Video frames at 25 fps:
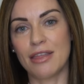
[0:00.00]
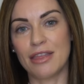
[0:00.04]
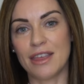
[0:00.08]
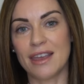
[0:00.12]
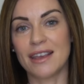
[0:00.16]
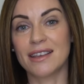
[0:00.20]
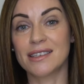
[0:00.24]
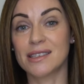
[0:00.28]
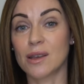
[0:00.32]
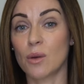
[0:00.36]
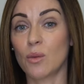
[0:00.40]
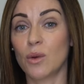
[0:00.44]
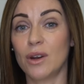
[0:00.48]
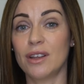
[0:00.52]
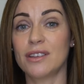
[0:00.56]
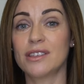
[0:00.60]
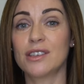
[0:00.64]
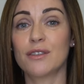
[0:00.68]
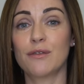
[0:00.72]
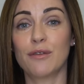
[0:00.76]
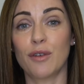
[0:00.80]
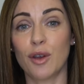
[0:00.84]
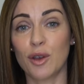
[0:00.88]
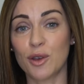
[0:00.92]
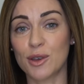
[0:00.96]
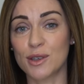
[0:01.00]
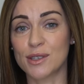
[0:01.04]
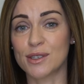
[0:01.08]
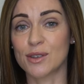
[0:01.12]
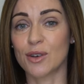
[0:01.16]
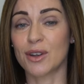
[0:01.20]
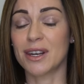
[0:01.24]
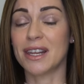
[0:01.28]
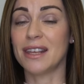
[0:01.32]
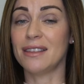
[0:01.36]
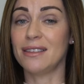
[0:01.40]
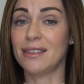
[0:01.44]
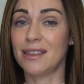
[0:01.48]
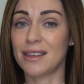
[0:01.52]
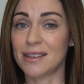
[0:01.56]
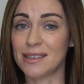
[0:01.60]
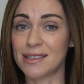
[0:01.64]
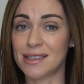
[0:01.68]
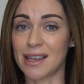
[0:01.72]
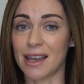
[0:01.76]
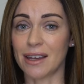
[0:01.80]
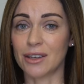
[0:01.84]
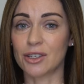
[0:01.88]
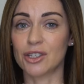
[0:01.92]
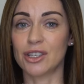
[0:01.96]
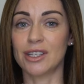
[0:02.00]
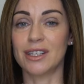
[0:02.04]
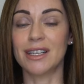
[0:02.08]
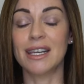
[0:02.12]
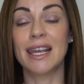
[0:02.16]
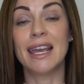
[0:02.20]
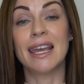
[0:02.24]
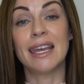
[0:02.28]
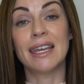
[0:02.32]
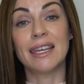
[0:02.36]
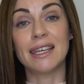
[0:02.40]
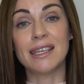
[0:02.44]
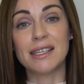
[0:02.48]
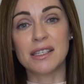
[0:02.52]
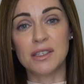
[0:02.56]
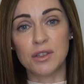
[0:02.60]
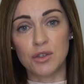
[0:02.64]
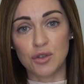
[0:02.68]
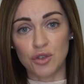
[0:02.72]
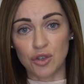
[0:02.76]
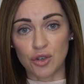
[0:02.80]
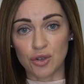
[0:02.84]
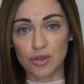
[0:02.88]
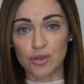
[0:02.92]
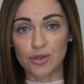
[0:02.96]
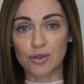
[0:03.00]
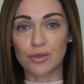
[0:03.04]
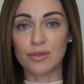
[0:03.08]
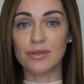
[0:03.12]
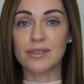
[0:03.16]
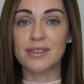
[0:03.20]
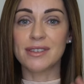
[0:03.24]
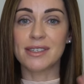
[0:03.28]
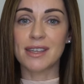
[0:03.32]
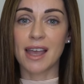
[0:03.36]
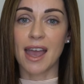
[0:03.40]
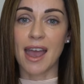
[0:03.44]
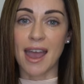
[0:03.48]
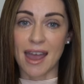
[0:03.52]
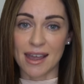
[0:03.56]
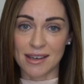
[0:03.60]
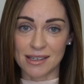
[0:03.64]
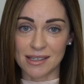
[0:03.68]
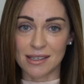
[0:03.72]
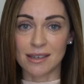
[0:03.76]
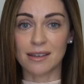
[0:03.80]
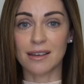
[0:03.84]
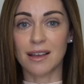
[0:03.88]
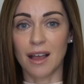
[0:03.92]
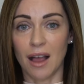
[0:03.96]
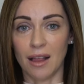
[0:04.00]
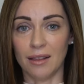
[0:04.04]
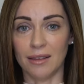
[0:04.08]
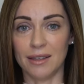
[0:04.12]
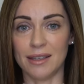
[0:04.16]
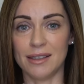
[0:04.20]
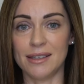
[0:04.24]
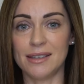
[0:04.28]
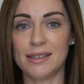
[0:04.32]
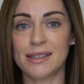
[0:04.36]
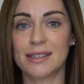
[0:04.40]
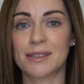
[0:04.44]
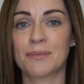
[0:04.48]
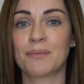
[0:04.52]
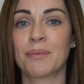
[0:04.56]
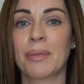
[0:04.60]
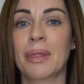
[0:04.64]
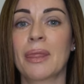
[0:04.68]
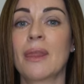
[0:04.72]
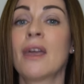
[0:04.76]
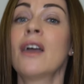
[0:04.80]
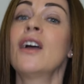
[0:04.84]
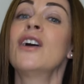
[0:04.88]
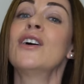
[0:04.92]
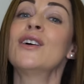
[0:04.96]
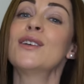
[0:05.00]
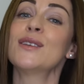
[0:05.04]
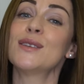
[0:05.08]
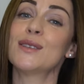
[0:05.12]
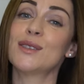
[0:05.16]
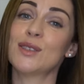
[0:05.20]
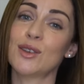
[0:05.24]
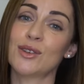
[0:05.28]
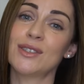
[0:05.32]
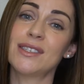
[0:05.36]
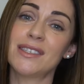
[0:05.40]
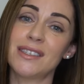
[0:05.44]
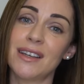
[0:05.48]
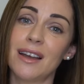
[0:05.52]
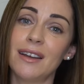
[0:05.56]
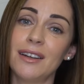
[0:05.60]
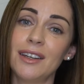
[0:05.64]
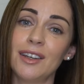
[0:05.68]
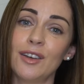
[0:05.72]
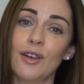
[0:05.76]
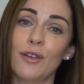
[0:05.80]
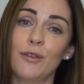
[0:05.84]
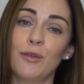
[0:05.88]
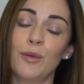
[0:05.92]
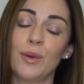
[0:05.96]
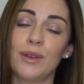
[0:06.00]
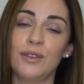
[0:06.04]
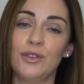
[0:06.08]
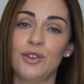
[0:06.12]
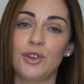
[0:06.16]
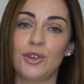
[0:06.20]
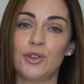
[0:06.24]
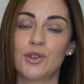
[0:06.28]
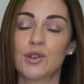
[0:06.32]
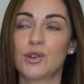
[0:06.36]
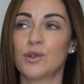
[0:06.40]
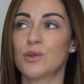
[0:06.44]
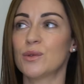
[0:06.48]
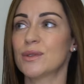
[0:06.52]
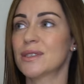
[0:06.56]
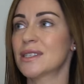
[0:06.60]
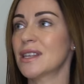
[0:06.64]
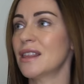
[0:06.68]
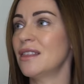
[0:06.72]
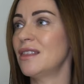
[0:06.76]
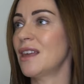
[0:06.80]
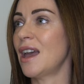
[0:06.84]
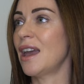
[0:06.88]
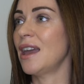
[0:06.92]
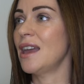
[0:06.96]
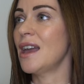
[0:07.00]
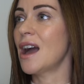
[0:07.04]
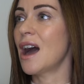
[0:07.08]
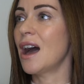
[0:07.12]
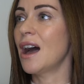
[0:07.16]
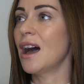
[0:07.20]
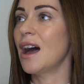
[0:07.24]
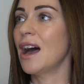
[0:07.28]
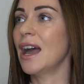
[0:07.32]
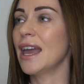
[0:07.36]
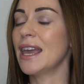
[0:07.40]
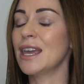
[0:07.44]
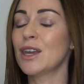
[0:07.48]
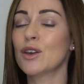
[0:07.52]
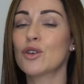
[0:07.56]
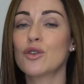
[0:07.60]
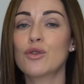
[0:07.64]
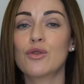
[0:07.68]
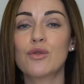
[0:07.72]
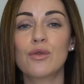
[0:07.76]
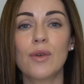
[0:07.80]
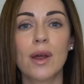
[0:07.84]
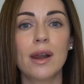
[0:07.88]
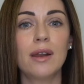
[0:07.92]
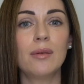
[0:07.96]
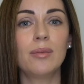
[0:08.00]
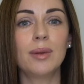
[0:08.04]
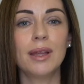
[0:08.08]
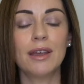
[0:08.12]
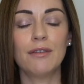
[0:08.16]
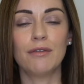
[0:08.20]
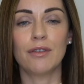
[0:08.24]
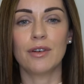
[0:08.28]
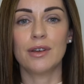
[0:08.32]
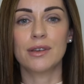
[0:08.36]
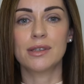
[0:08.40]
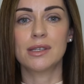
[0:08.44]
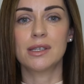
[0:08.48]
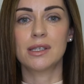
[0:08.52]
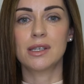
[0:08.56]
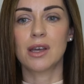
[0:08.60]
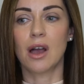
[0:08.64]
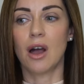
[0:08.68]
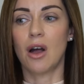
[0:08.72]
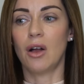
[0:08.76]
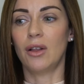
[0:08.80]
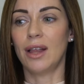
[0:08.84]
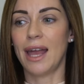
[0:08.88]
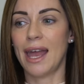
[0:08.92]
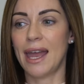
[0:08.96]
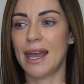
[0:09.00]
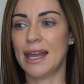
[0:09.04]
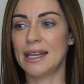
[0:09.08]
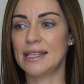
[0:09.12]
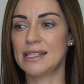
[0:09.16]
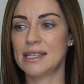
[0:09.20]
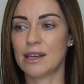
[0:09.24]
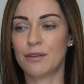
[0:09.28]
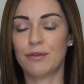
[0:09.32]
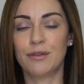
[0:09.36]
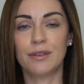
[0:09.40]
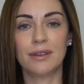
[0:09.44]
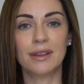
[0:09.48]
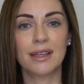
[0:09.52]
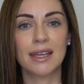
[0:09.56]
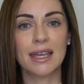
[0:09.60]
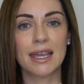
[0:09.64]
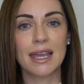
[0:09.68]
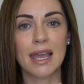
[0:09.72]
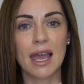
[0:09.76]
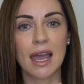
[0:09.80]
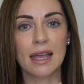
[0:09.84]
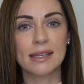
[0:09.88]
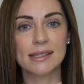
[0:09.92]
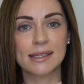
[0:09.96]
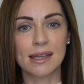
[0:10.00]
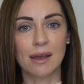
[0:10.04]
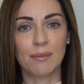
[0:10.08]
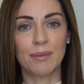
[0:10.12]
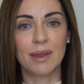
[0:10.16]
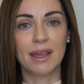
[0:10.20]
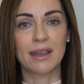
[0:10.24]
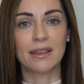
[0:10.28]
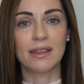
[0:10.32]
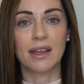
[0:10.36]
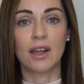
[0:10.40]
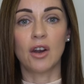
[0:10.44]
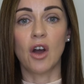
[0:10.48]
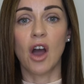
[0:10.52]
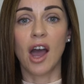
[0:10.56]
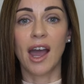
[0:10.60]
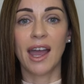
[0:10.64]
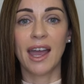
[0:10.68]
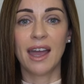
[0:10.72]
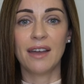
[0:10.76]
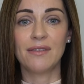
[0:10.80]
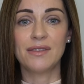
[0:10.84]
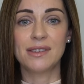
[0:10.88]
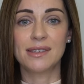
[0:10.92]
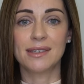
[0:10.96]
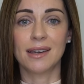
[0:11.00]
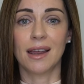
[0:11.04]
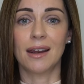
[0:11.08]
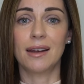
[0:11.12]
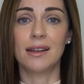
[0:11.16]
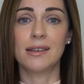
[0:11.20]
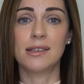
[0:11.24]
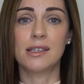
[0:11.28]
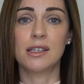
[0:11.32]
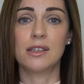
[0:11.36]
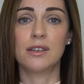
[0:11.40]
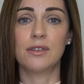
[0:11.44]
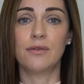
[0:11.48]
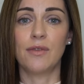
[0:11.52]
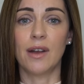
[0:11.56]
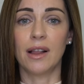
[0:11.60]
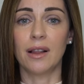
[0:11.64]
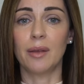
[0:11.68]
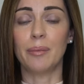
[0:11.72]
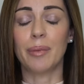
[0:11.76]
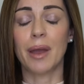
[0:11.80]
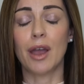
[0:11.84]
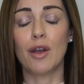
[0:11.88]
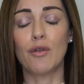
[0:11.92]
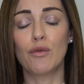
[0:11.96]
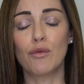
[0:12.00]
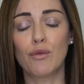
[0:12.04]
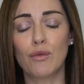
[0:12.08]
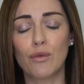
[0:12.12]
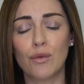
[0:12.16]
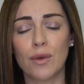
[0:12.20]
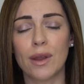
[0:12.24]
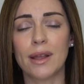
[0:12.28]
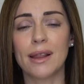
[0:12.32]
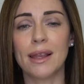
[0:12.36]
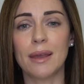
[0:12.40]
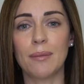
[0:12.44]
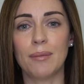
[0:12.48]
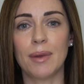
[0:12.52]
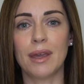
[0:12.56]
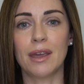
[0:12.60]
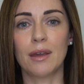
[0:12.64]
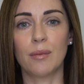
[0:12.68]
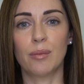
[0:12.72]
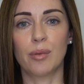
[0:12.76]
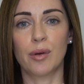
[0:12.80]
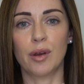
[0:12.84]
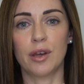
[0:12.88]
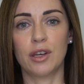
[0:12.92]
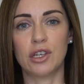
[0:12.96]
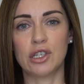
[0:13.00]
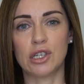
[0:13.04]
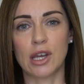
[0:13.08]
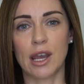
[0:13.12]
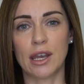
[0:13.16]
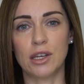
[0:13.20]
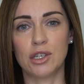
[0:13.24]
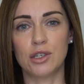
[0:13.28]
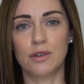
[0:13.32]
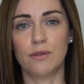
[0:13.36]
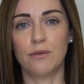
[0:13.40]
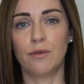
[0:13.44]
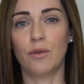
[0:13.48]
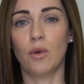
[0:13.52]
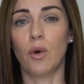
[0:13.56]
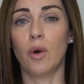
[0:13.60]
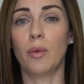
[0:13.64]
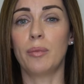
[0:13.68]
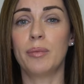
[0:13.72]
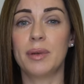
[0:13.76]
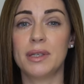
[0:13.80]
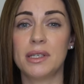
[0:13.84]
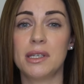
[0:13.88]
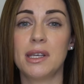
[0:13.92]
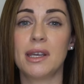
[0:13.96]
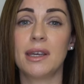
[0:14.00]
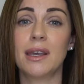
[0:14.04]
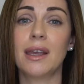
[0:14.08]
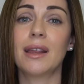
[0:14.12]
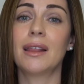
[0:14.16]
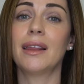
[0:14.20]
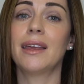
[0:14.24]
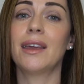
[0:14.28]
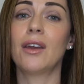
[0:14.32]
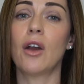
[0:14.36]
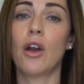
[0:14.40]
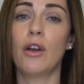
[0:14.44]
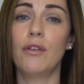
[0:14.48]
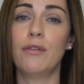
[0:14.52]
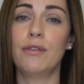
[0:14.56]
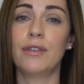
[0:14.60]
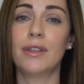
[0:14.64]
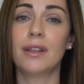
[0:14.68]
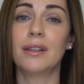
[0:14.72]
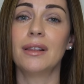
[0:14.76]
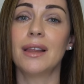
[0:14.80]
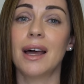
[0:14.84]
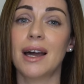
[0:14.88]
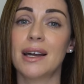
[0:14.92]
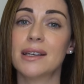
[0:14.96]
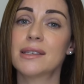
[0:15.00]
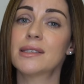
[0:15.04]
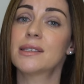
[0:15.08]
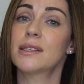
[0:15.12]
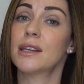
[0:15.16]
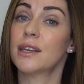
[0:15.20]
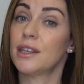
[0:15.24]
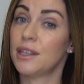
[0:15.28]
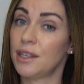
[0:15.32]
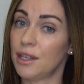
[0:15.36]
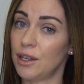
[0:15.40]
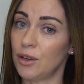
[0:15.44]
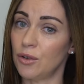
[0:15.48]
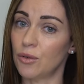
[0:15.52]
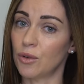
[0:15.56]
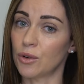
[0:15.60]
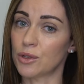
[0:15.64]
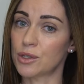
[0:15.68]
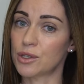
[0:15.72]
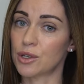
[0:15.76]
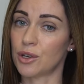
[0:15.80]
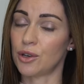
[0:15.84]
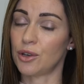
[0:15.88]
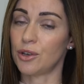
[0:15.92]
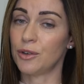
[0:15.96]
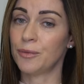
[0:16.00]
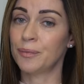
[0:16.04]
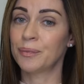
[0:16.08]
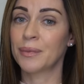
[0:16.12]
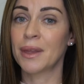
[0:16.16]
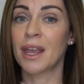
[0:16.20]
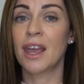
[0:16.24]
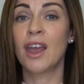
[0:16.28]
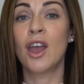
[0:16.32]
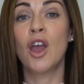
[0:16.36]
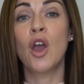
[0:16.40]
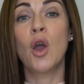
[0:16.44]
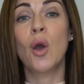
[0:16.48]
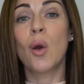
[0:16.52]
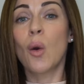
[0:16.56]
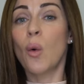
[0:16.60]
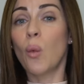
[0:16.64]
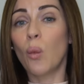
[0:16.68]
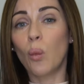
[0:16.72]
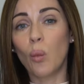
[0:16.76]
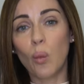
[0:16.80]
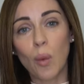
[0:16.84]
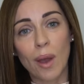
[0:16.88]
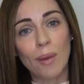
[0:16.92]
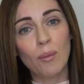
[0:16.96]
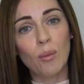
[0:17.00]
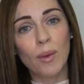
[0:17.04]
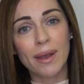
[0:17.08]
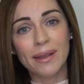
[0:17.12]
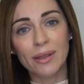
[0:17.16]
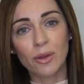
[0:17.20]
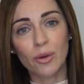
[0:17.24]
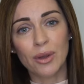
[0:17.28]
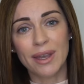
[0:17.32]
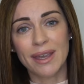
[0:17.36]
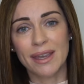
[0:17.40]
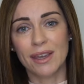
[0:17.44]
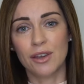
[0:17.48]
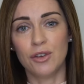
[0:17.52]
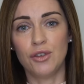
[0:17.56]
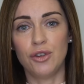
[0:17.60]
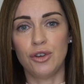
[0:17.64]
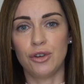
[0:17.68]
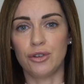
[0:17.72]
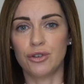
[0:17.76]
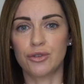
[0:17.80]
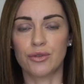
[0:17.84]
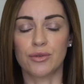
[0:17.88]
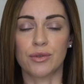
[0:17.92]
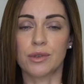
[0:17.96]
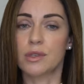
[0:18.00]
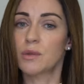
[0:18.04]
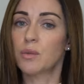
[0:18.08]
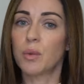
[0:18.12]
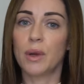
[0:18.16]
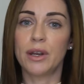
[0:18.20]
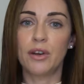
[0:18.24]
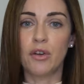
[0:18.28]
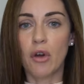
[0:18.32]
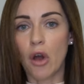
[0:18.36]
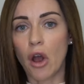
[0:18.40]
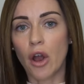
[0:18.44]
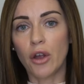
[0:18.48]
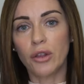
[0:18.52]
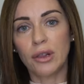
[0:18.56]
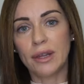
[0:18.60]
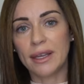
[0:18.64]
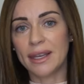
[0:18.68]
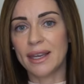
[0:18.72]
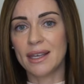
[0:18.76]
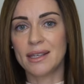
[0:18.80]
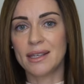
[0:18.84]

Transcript: things I wanted to focus on in this section is neutrals and colors. So starting off with neutrals, they are incredibly versatile and definitely something that I have started to develop a really big appreciation for, particularly over the last year or two. When we're looking at neutrals, we're not only